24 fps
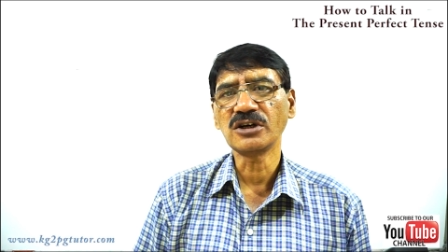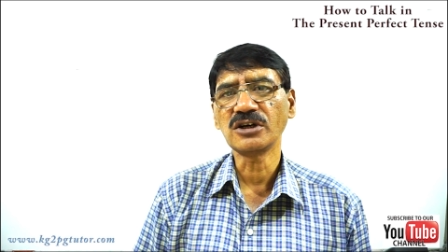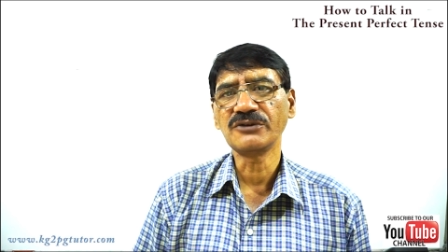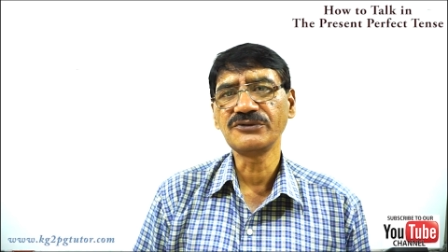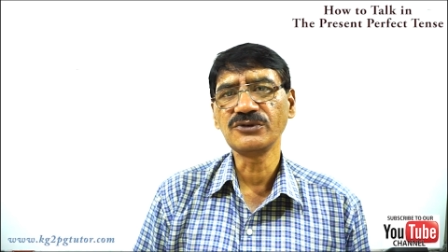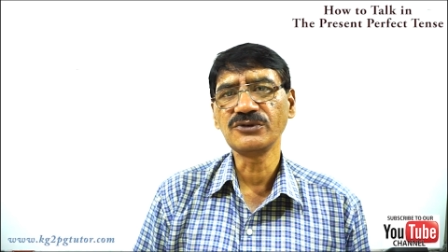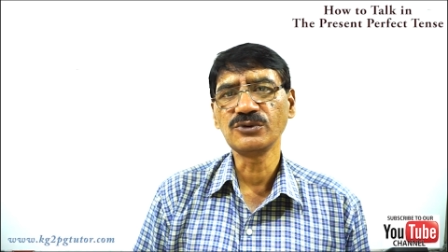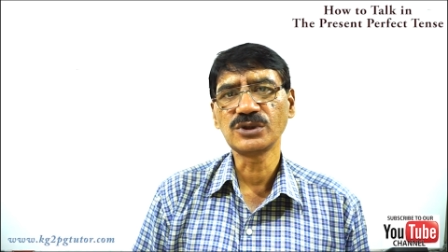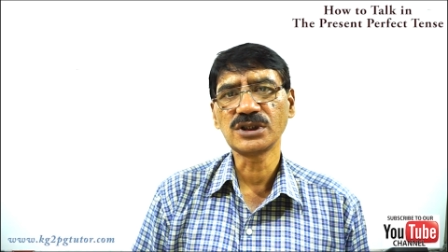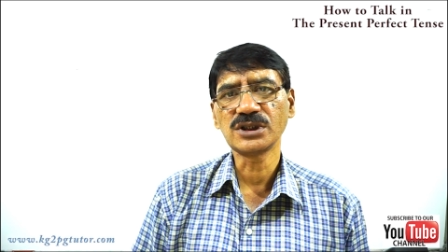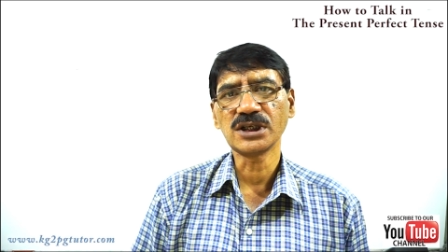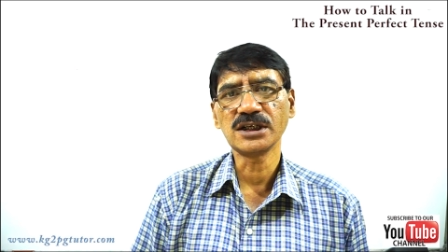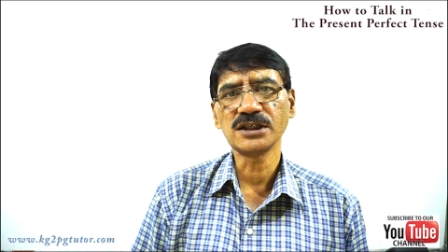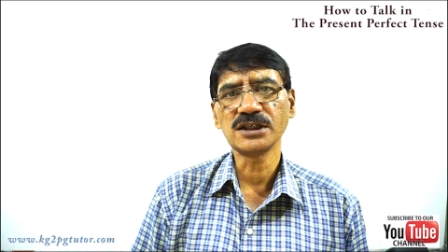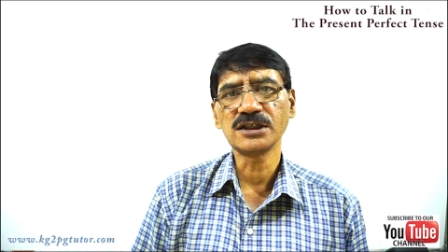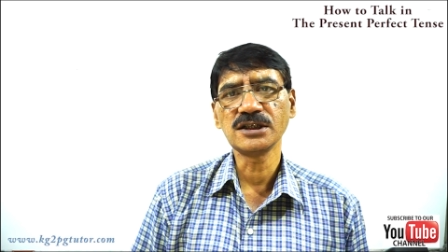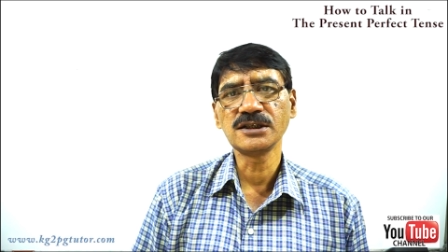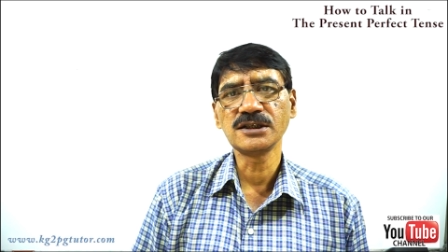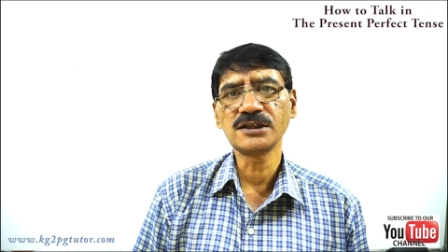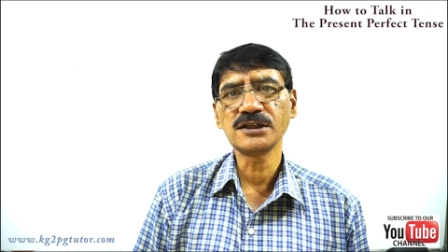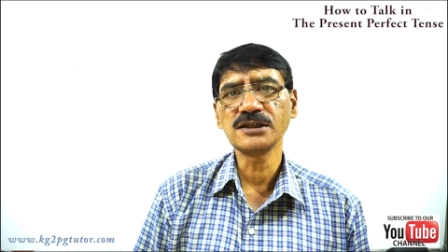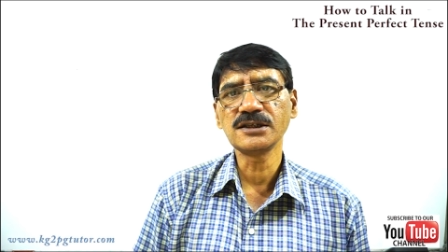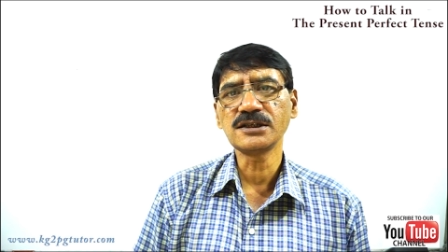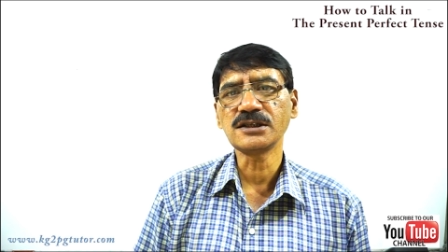a few
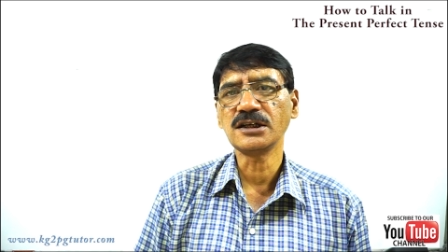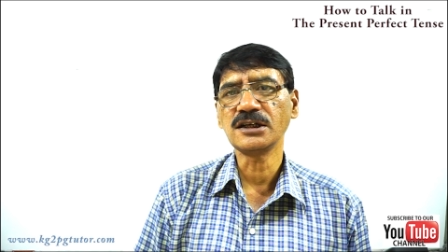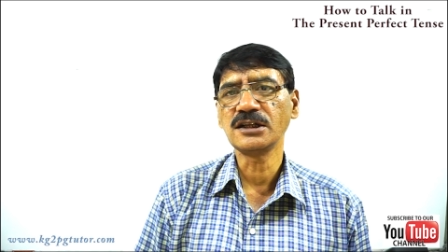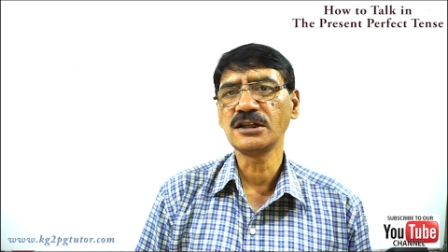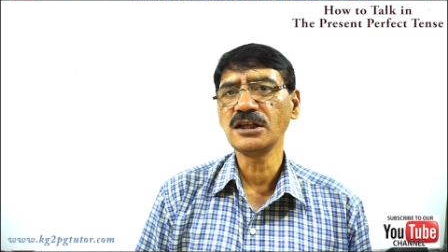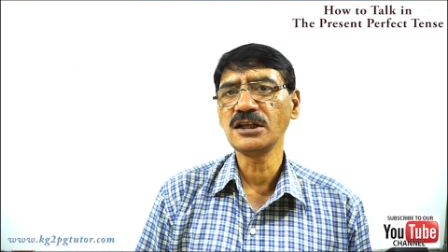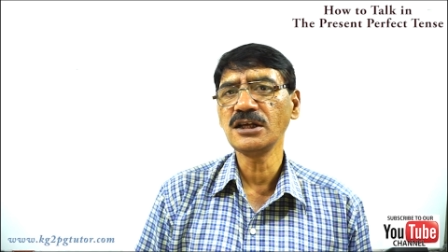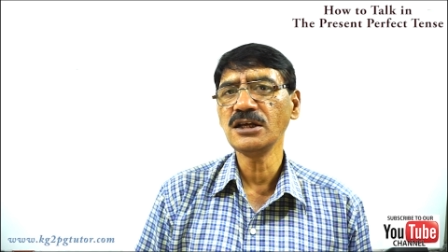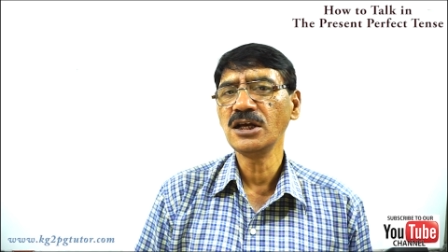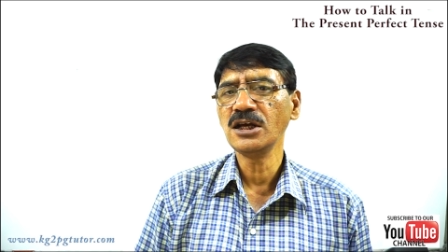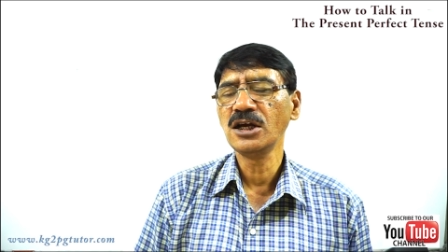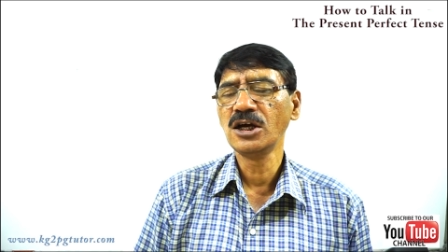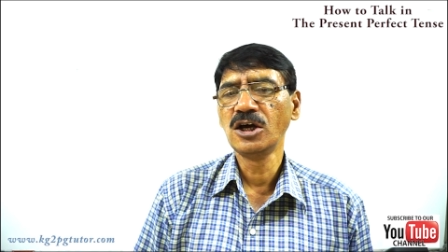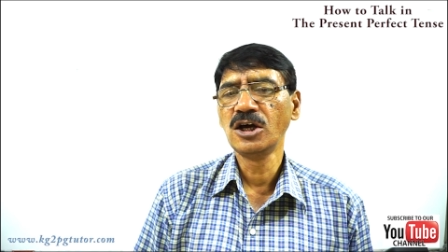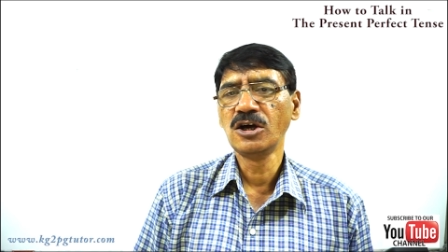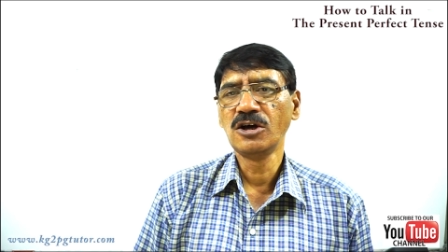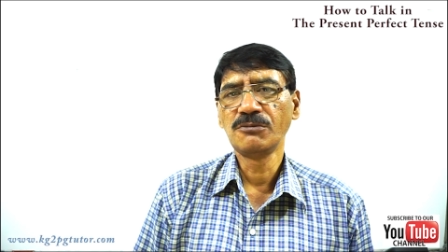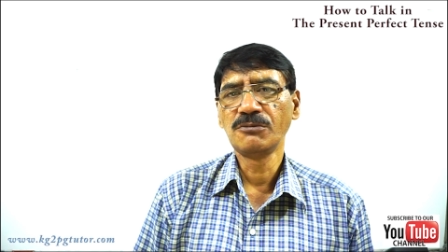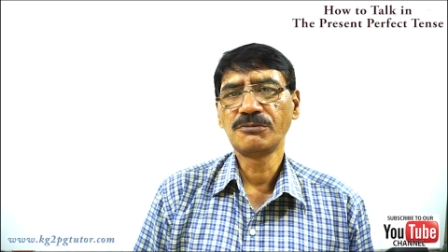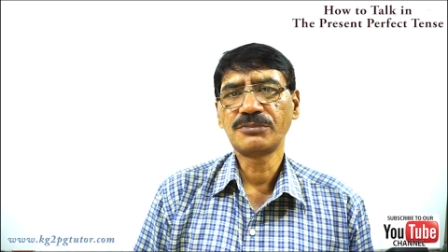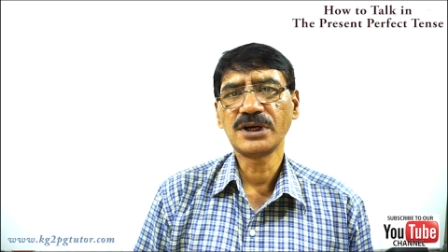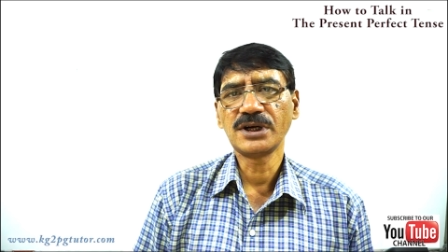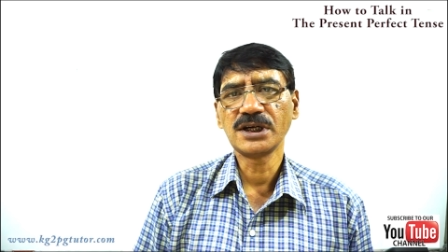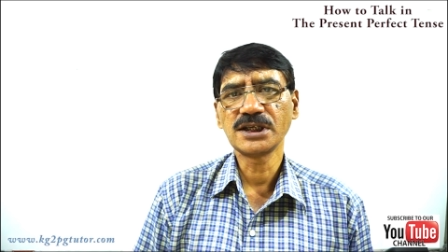sentences in the
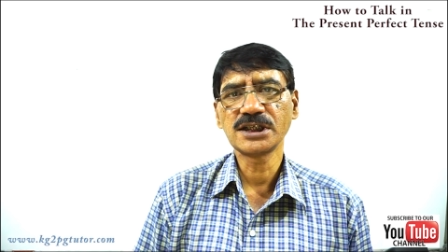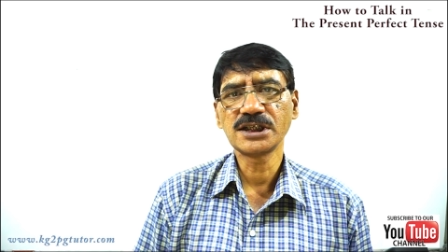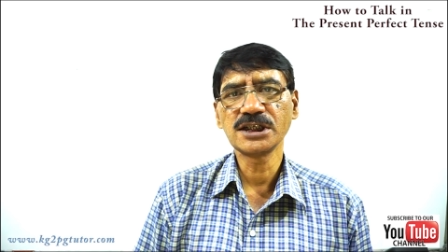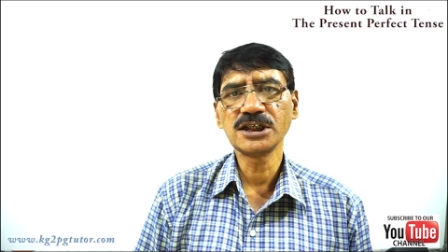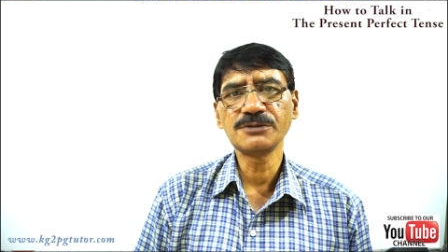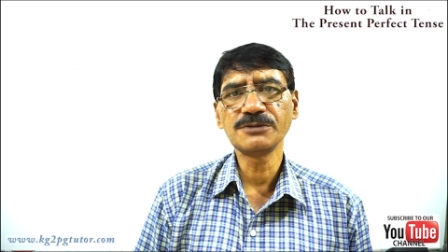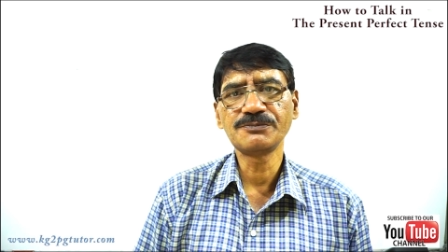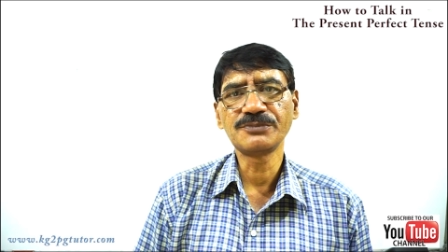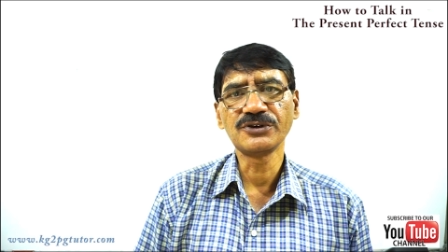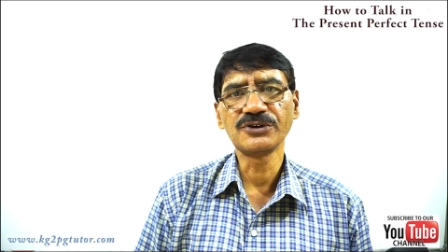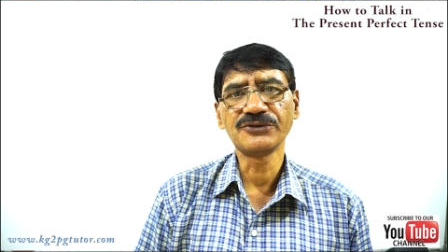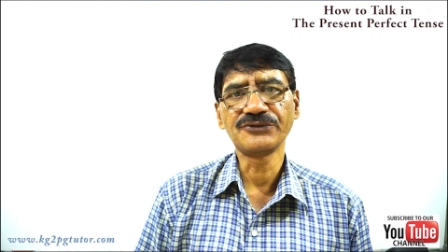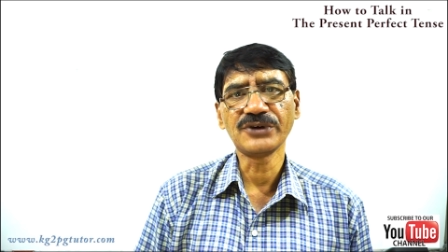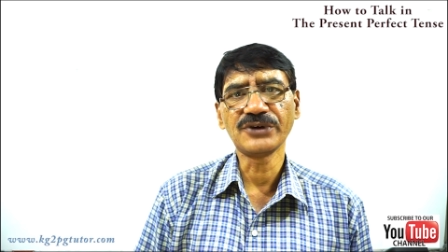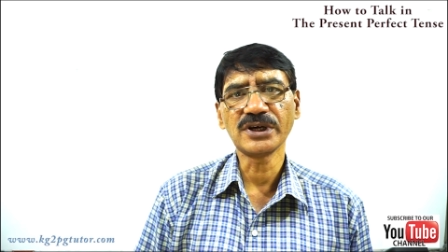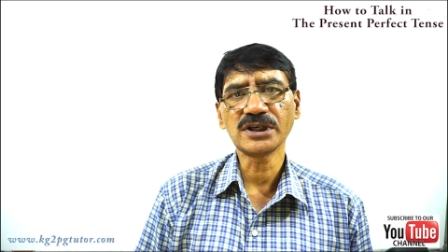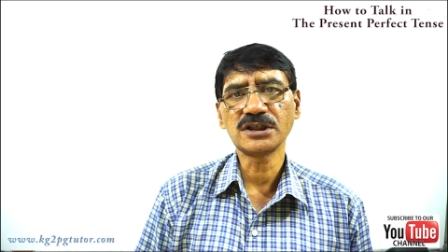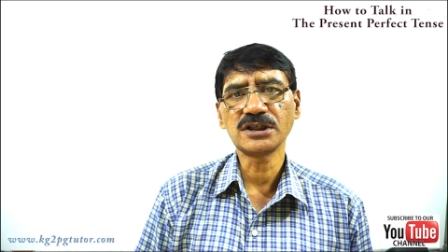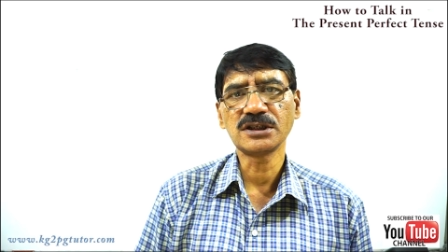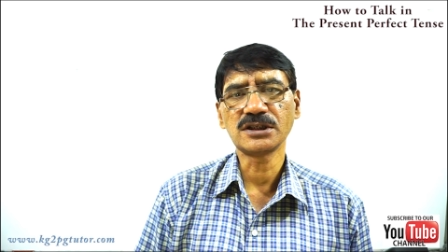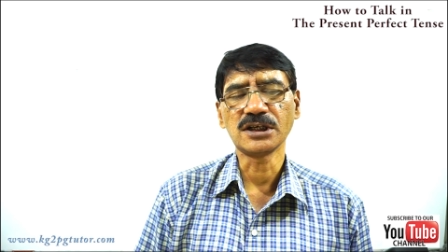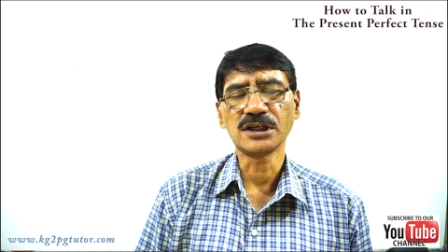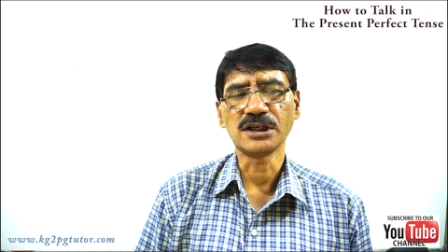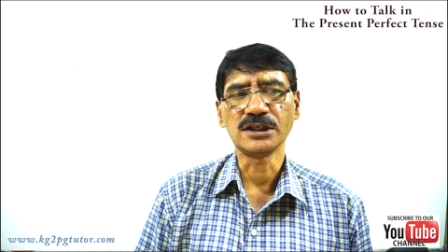present
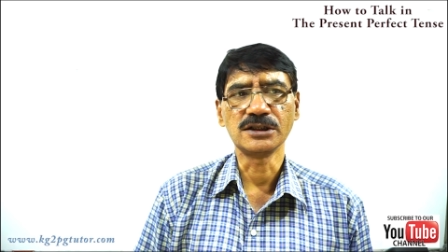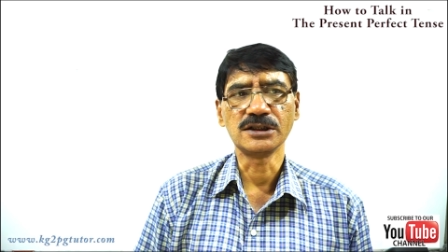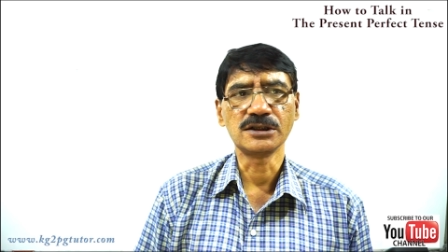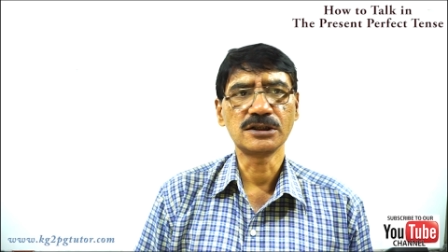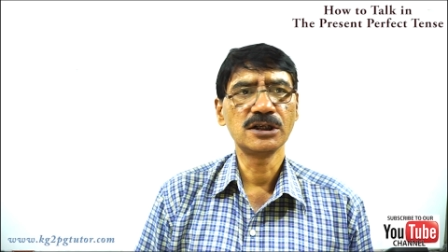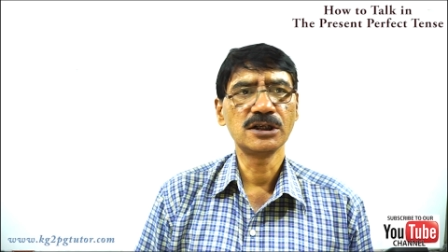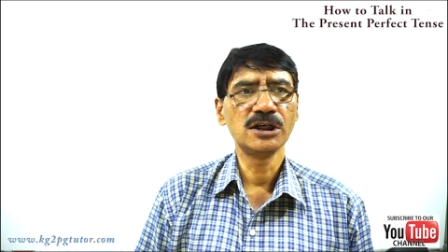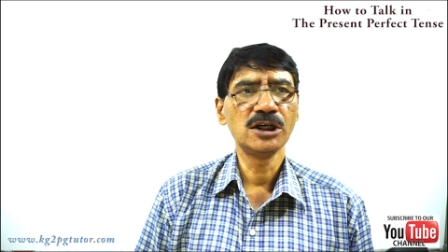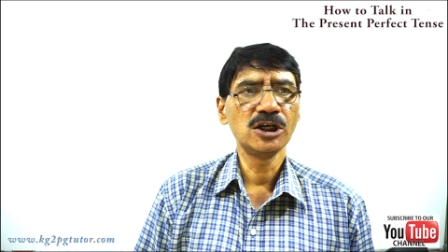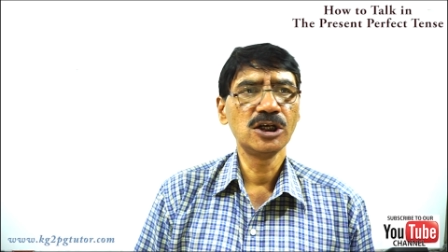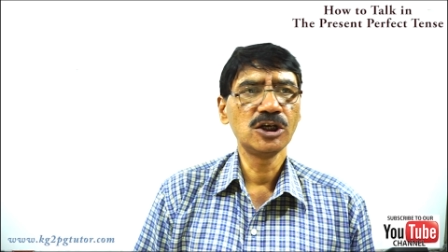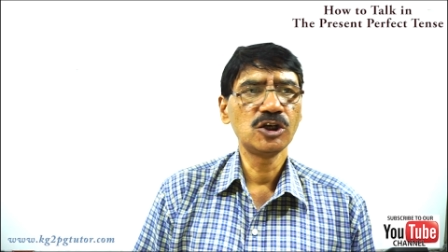perfect tense.